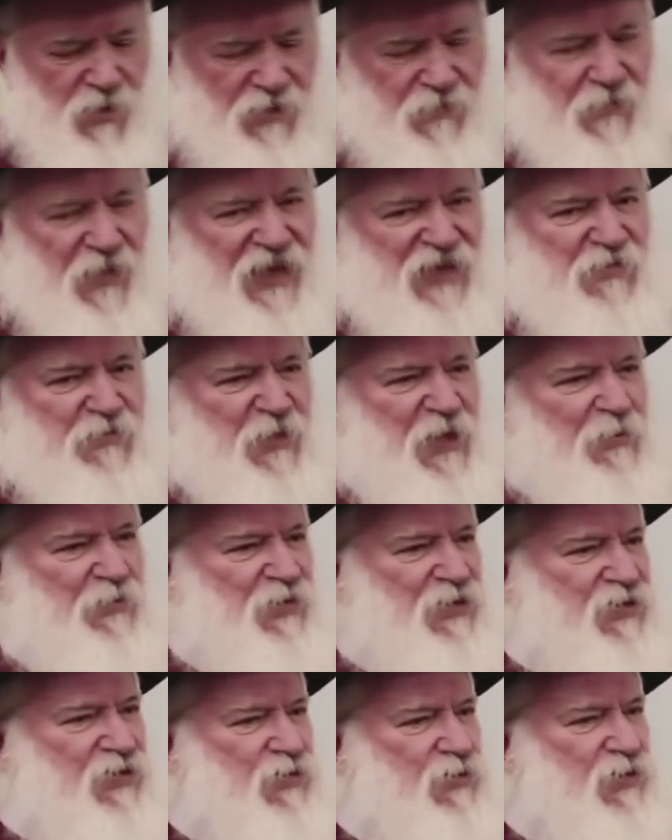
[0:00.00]
What makes
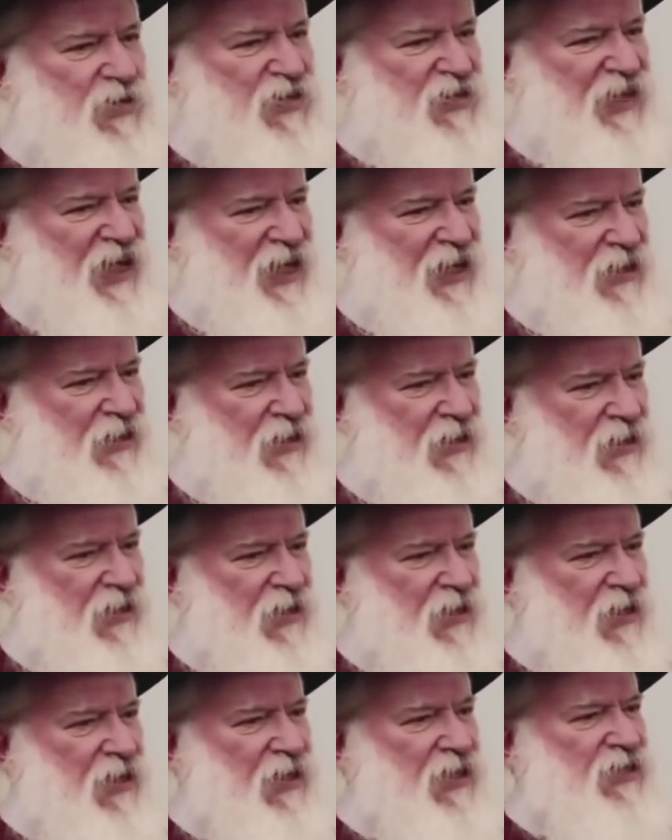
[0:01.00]
people
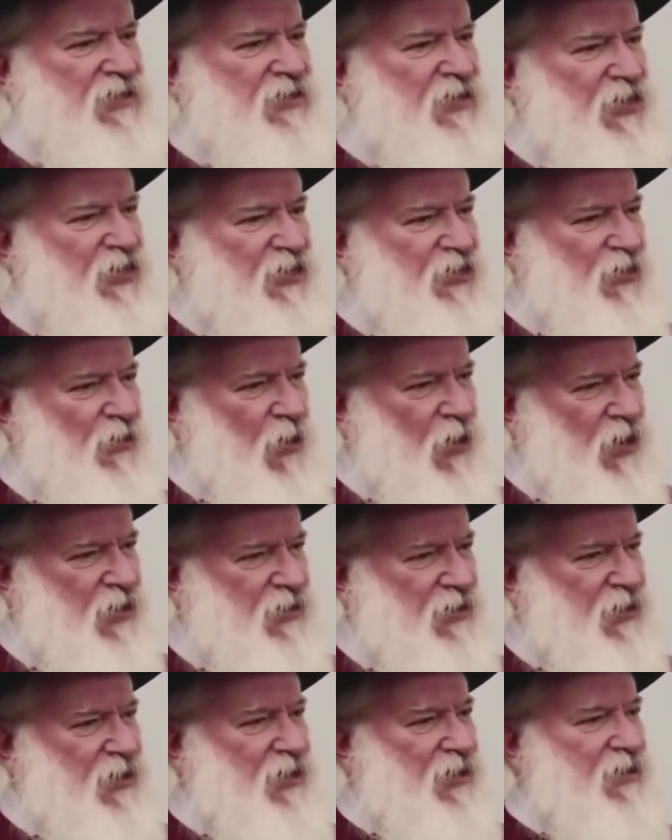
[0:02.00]
suicidal is the
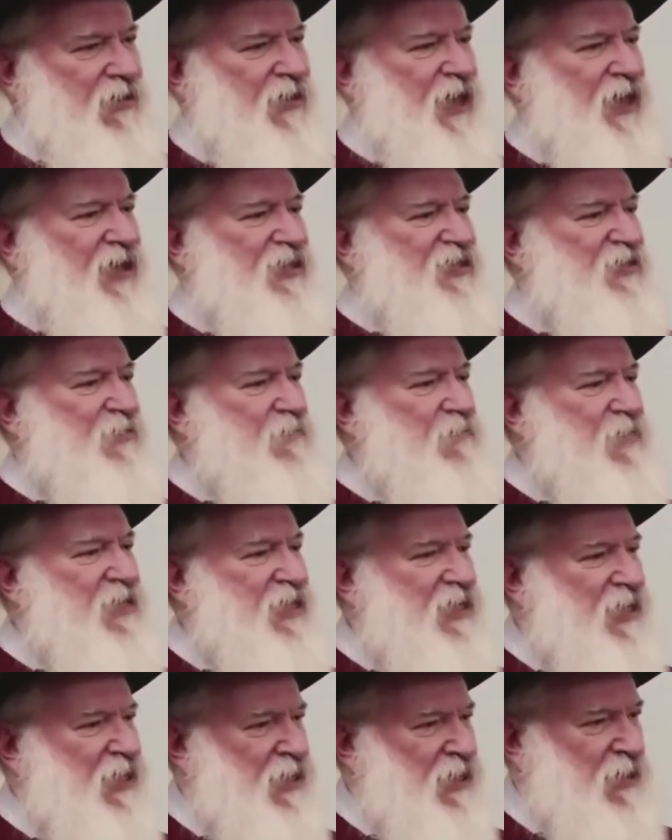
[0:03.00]
thought that it's
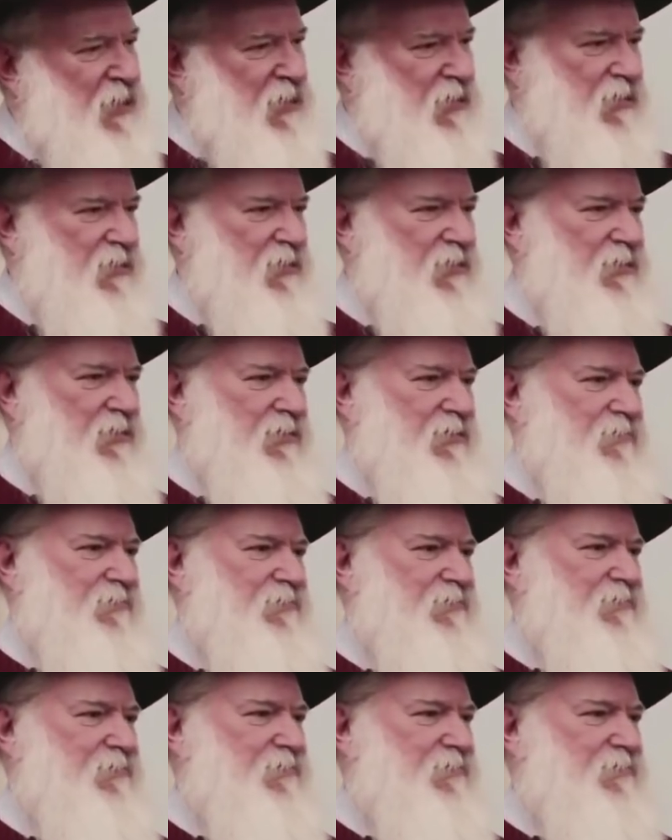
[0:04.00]
meaningless.